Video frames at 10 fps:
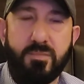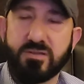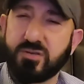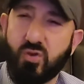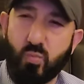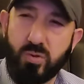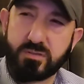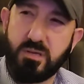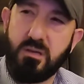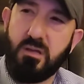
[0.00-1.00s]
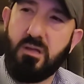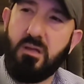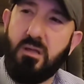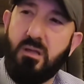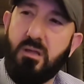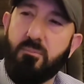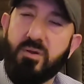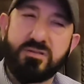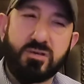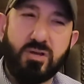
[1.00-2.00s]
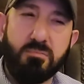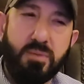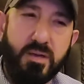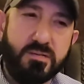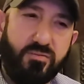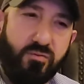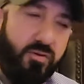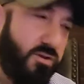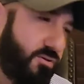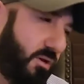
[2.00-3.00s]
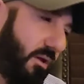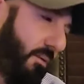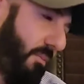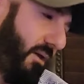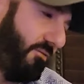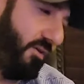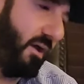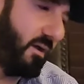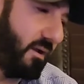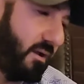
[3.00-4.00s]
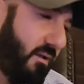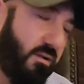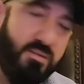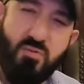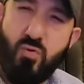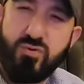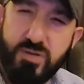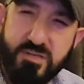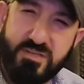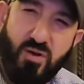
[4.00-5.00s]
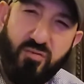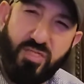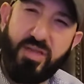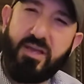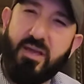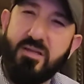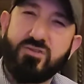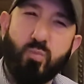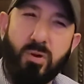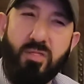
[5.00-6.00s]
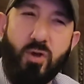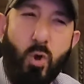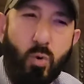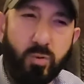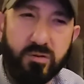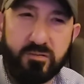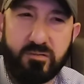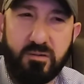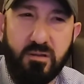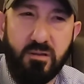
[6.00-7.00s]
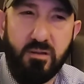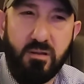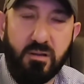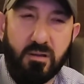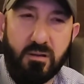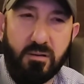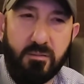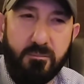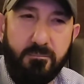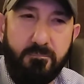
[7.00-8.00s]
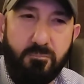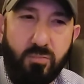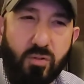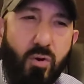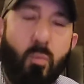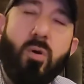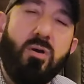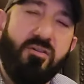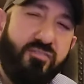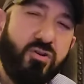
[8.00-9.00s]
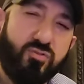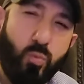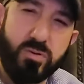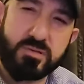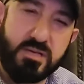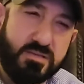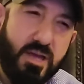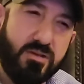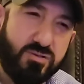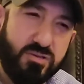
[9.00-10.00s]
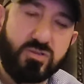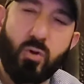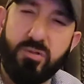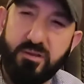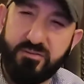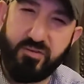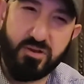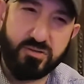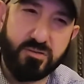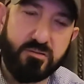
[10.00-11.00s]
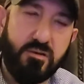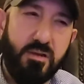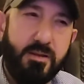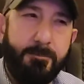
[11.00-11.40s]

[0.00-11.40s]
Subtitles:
It's a good whiskey, but it's a good base for finishing. And a matter of fact, Glenmorangie itself, I think, is one of the oldest, one of the first whiskeys to actually start these finishes.